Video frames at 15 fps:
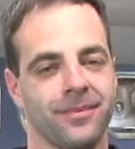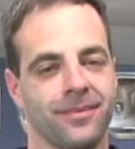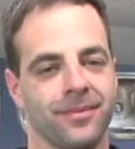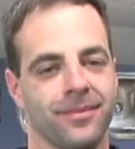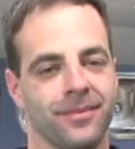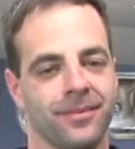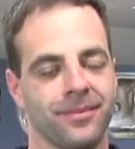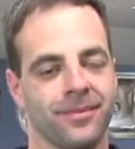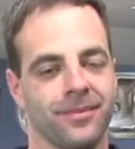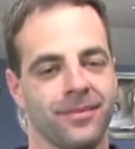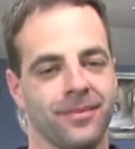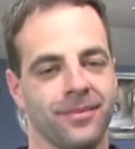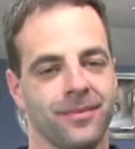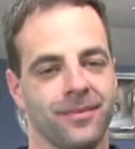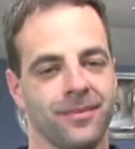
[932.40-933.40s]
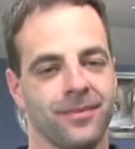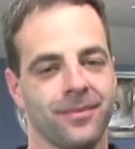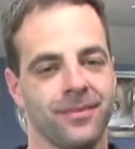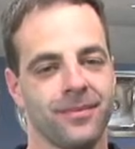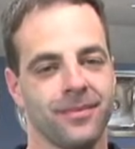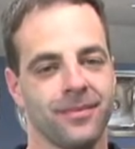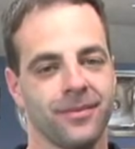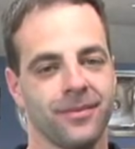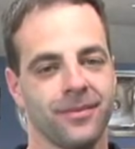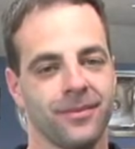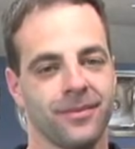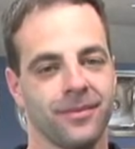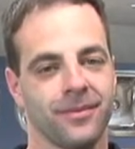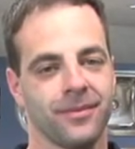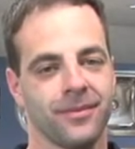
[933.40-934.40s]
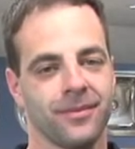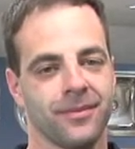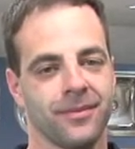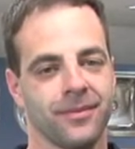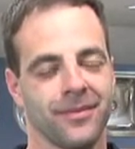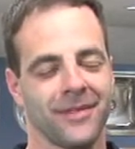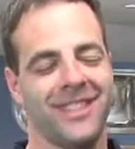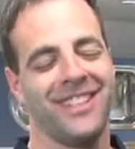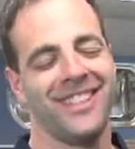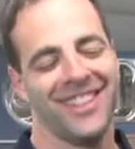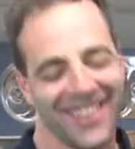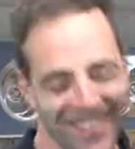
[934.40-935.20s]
[no speech]